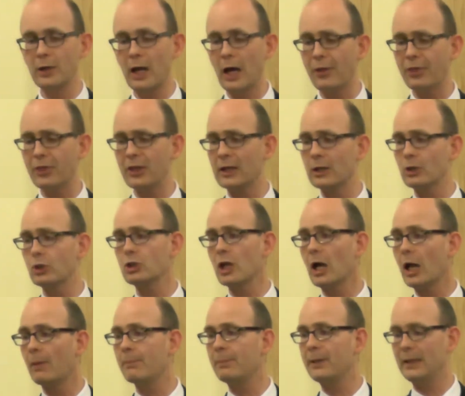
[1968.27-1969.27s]
Nothing
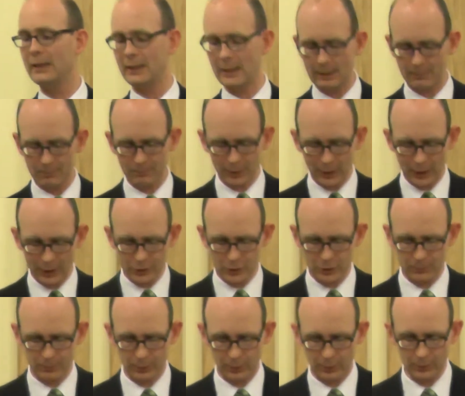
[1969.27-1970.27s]
shall be
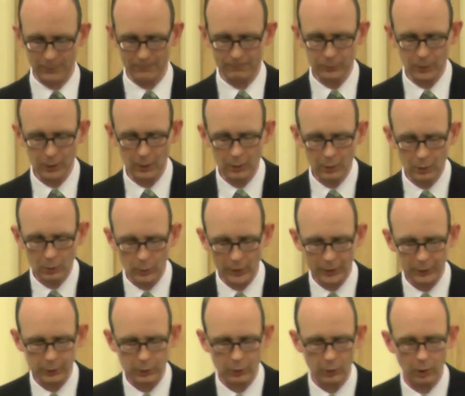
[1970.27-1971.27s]
impossible
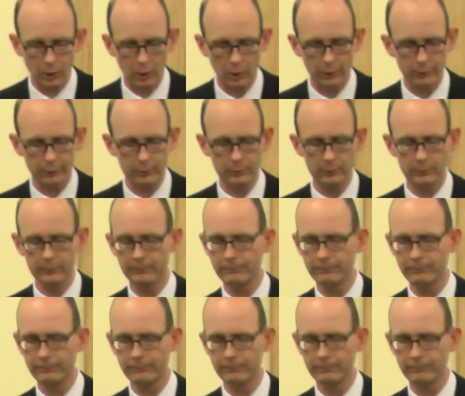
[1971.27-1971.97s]
with God.